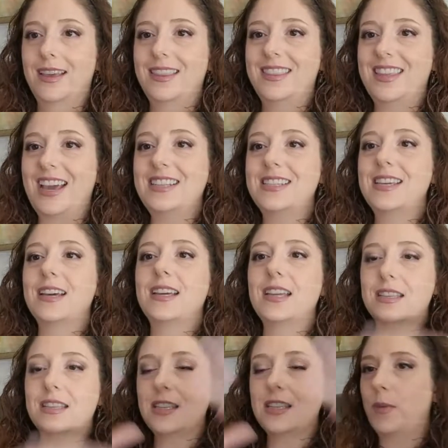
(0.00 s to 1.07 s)
The idea
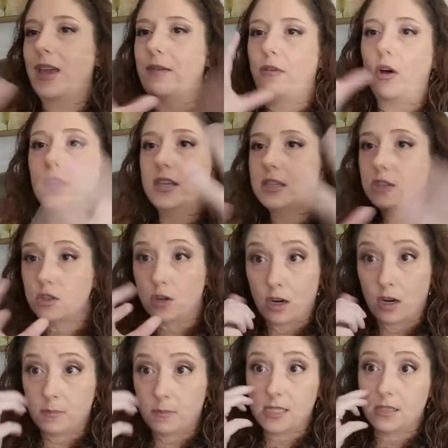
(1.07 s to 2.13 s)
is that we have all these
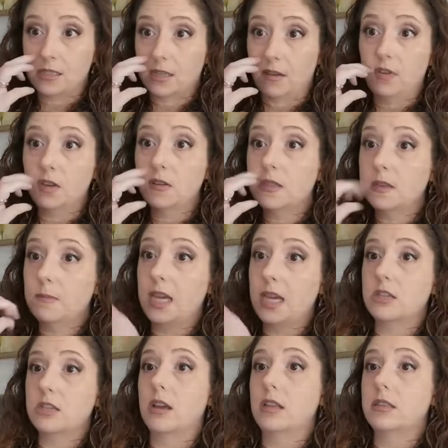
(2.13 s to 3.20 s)
terms, it's confusing
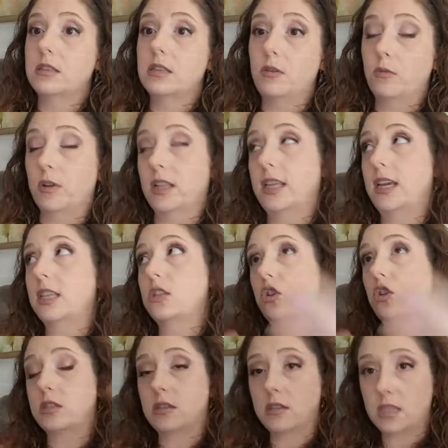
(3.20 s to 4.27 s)
patients, and really it's
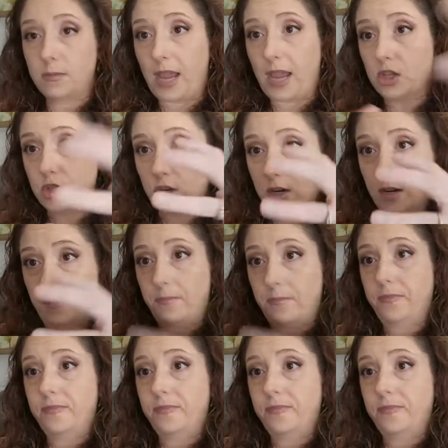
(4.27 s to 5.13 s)
just a spectrum,